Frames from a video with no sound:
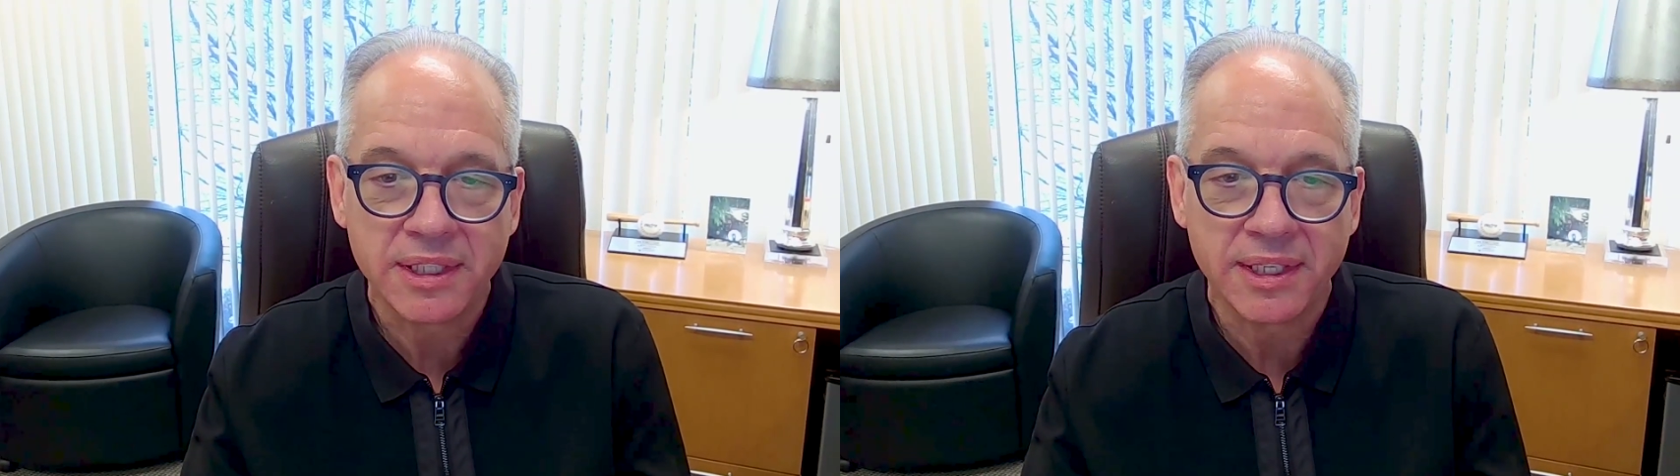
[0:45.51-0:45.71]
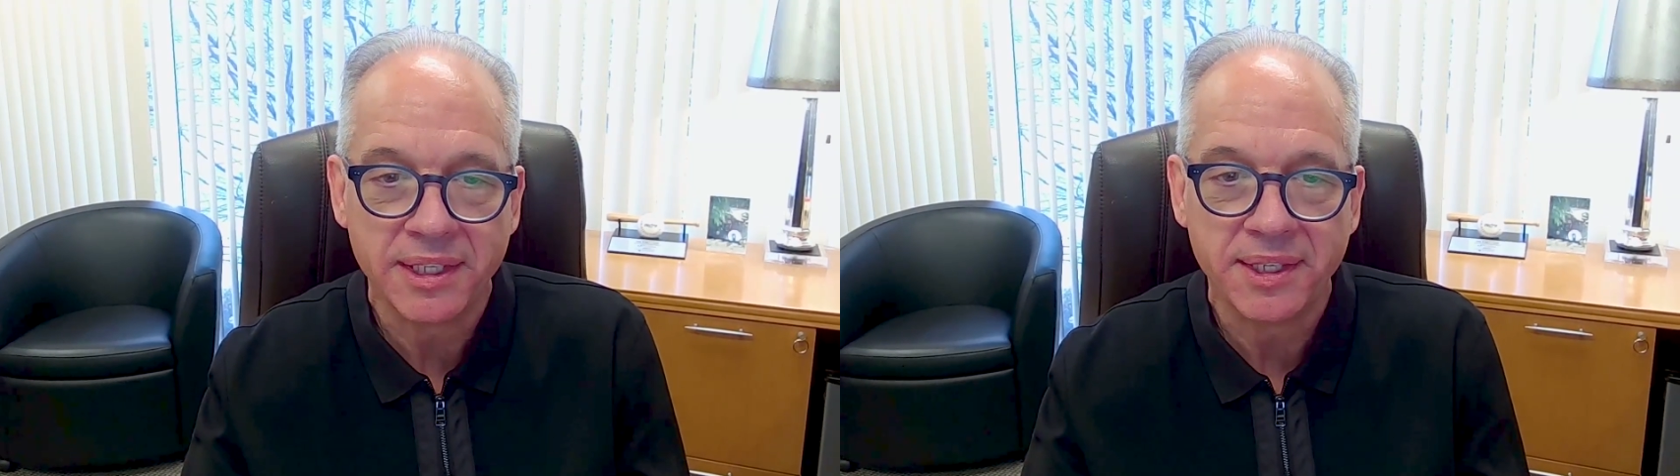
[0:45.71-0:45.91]

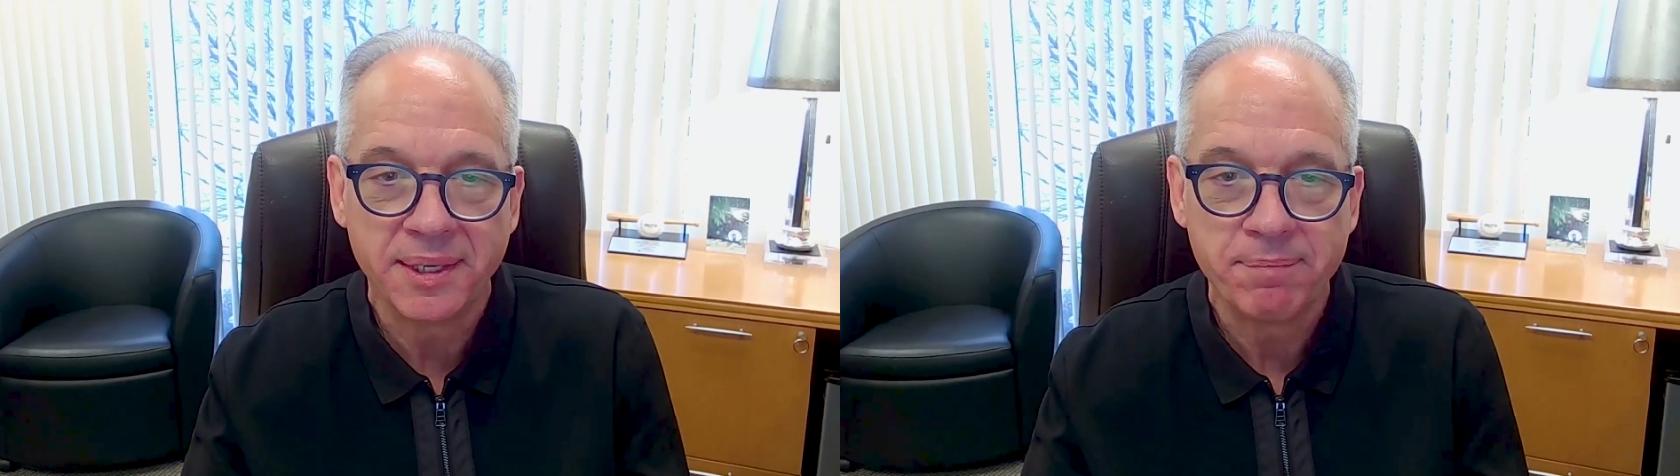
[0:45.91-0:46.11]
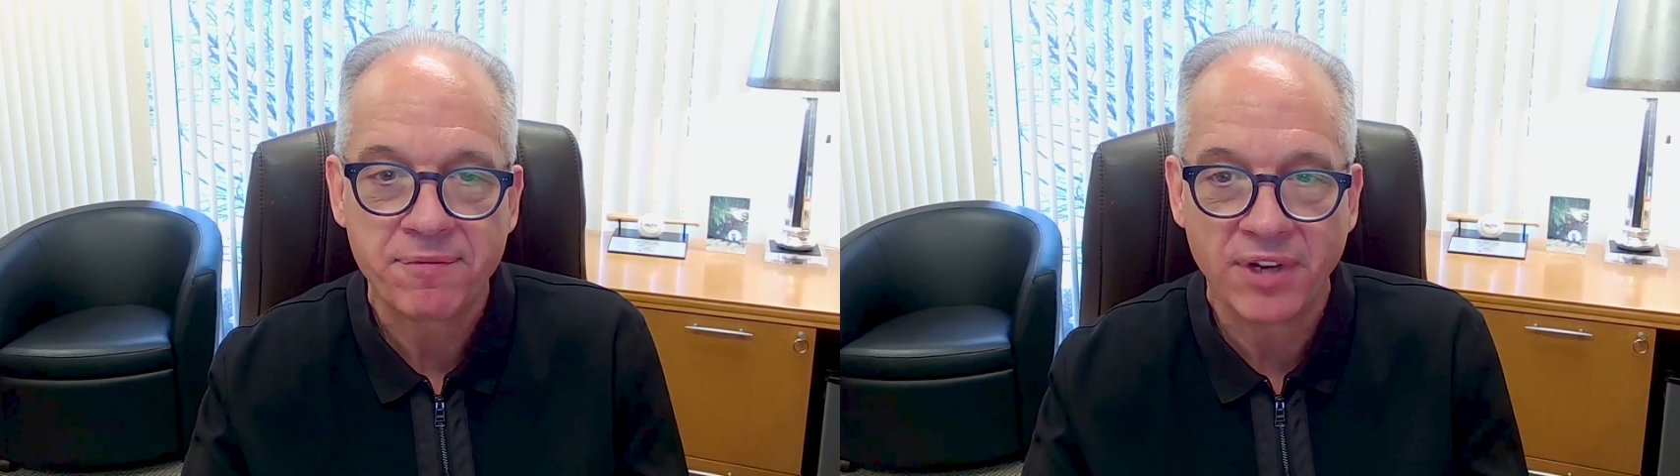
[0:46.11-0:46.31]

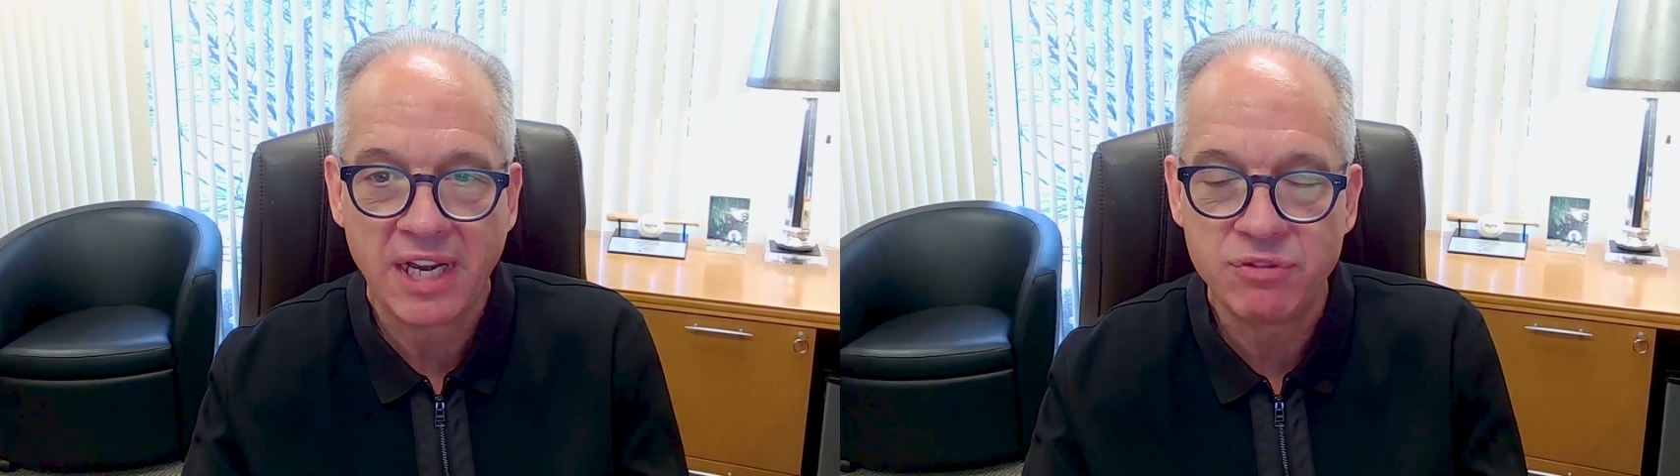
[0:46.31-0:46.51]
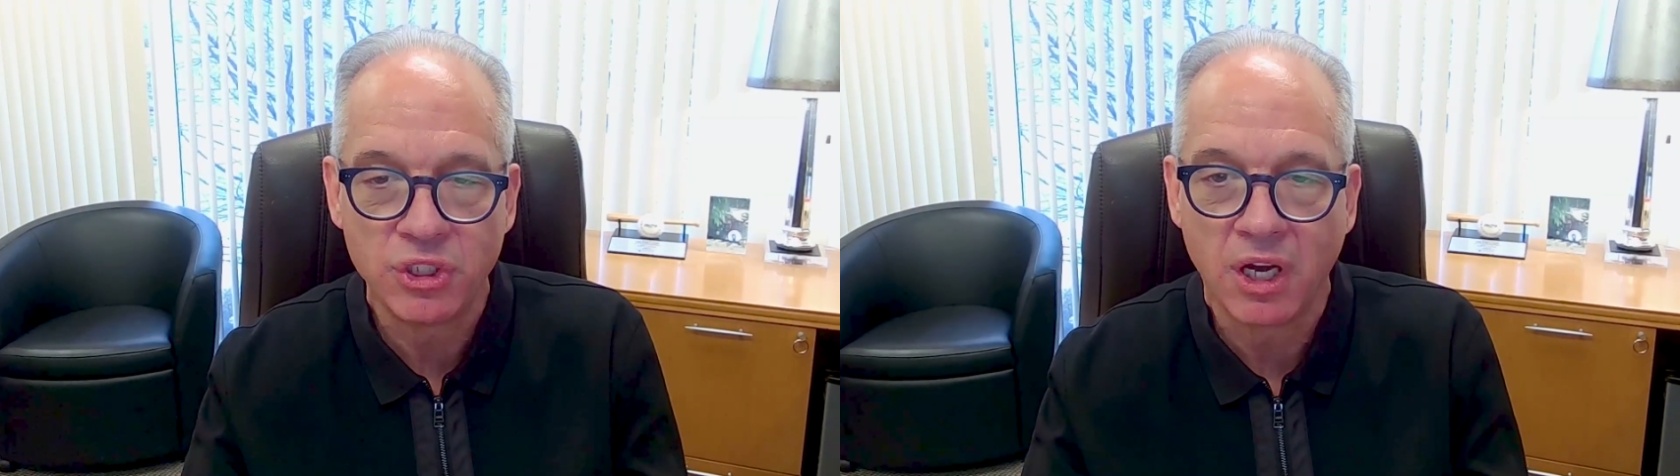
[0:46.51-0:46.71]
um,
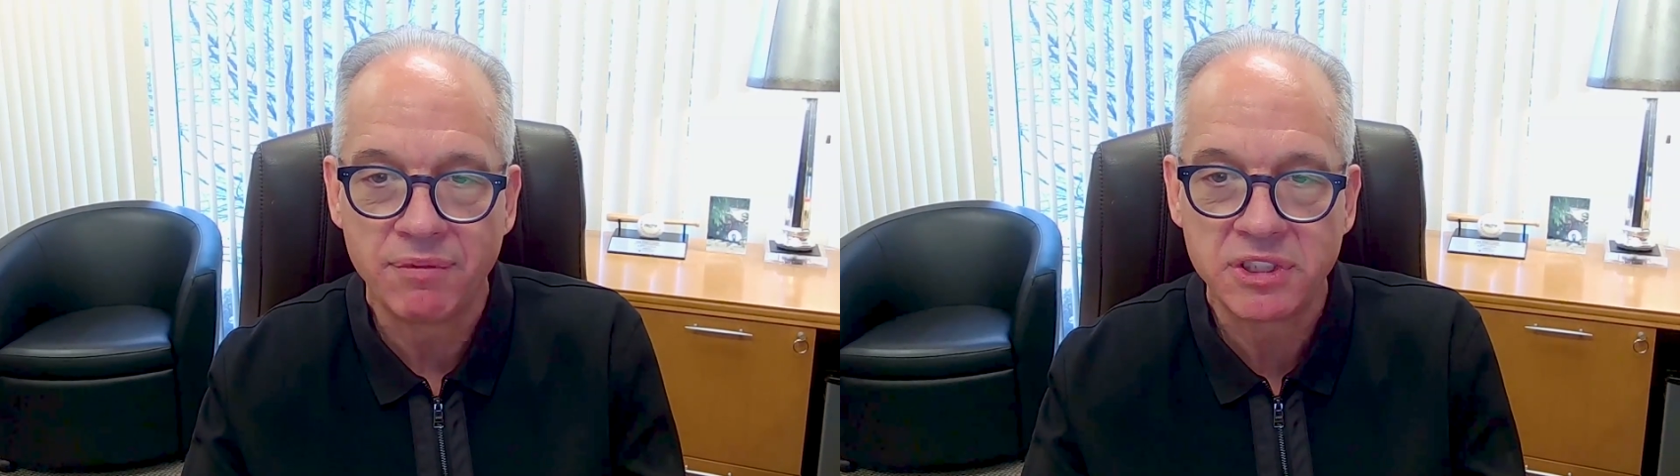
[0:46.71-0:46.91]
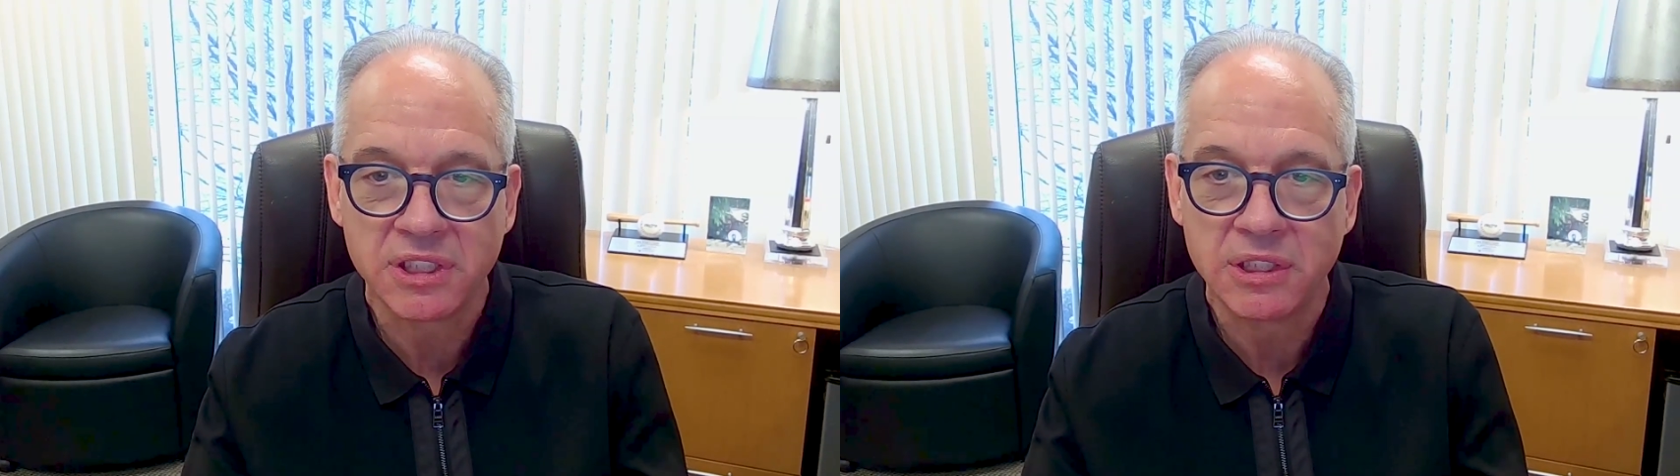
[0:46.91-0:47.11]
5G
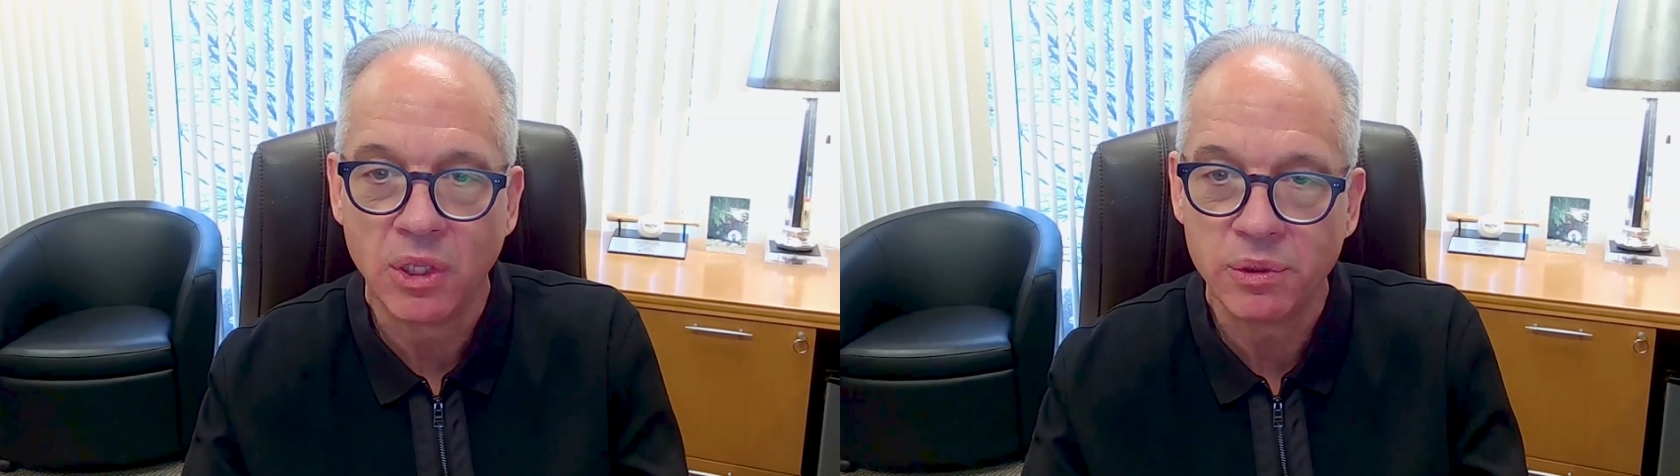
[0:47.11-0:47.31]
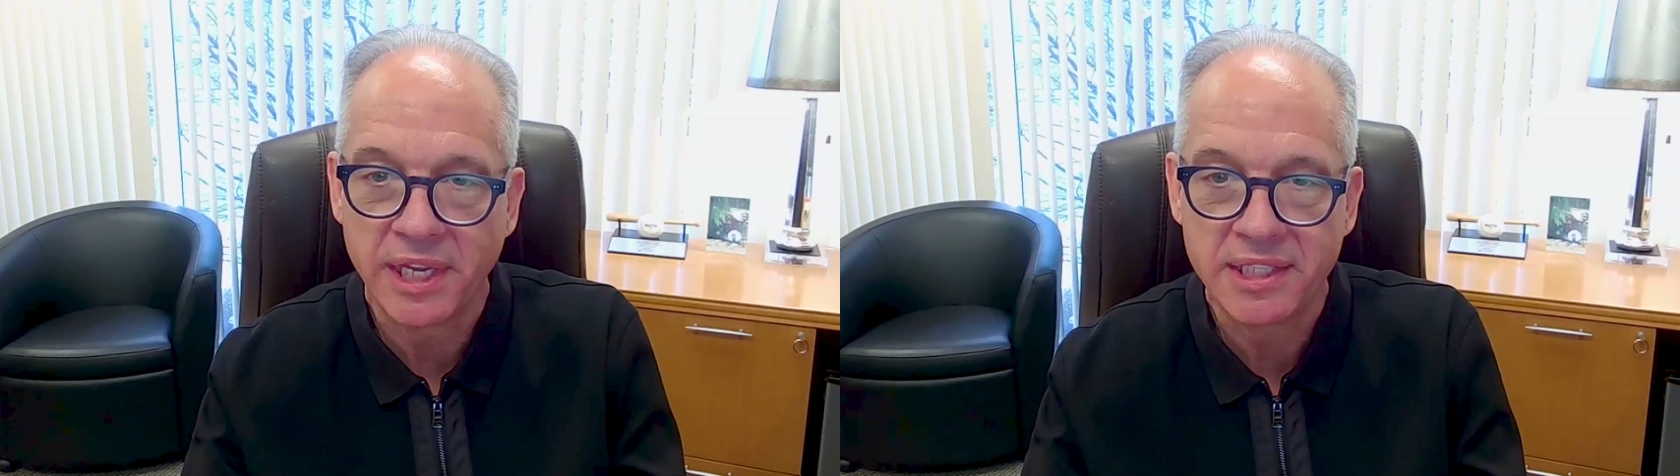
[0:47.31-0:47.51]
obviously
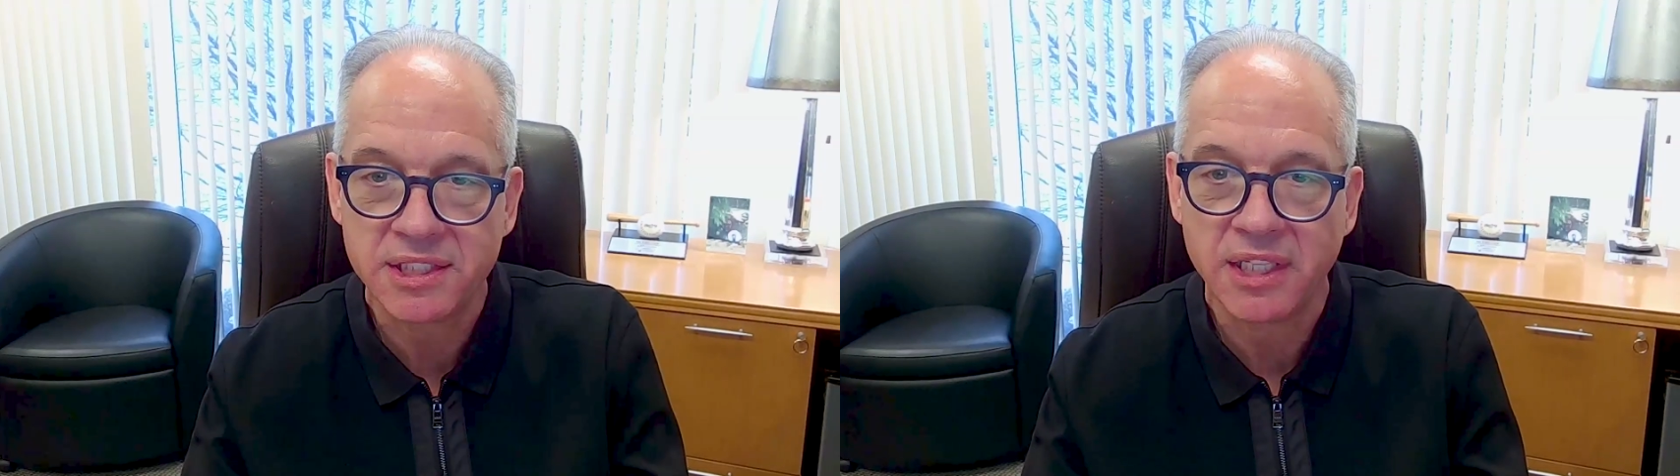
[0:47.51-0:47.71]
low latency,